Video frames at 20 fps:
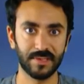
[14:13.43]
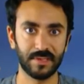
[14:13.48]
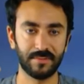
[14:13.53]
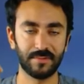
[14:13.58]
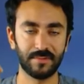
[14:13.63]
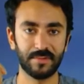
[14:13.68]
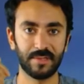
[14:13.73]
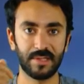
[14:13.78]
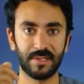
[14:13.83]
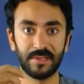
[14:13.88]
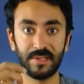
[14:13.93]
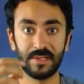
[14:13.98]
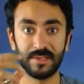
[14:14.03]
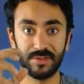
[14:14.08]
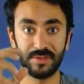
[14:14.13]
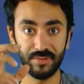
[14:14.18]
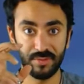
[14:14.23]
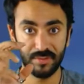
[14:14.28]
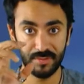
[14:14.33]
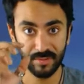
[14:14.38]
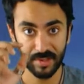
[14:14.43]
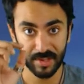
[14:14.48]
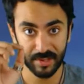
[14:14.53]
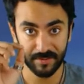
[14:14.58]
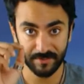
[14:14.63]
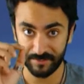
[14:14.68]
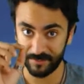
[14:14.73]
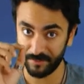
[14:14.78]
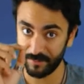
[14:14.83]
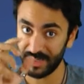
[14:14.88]
for example, and that
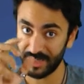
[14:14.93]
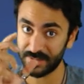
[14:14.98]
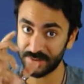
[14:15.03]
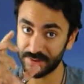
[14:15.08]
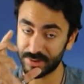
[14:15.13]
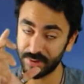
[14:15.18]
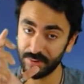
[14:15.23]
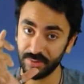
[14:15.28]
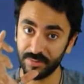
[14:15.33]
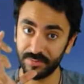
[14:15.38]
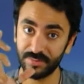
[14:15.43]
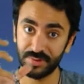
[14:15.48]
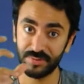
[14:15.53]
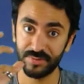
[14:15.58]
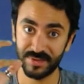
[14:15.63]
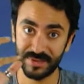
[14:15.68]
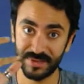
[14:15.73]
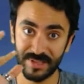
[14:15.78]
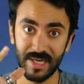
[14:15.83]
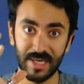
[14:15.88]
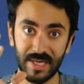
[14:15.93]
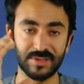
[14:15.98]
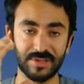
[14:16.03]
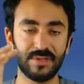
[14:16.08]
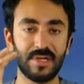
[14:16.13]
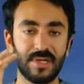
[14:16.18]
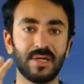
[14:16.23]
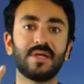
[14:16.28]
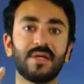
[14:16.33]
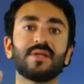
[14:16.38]
if you make zoom, you
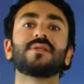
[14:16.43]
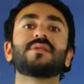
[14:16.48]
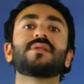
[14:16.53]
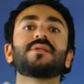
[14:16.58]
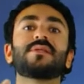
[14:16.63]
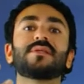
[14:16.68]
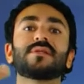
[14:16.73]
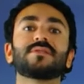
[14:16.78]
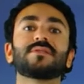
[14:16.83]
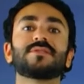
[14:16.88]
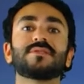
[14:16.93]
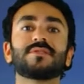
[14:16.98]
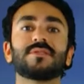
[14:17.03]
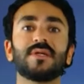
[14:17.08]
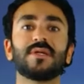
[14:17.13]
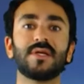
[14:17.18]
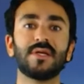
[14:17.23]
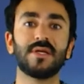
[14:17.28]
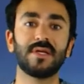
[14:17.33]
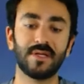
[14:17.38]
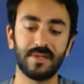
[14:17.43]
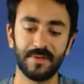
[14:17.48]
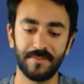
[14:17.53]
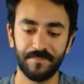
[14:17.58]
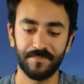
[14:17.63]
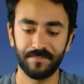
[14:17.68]
see actually a lot of details.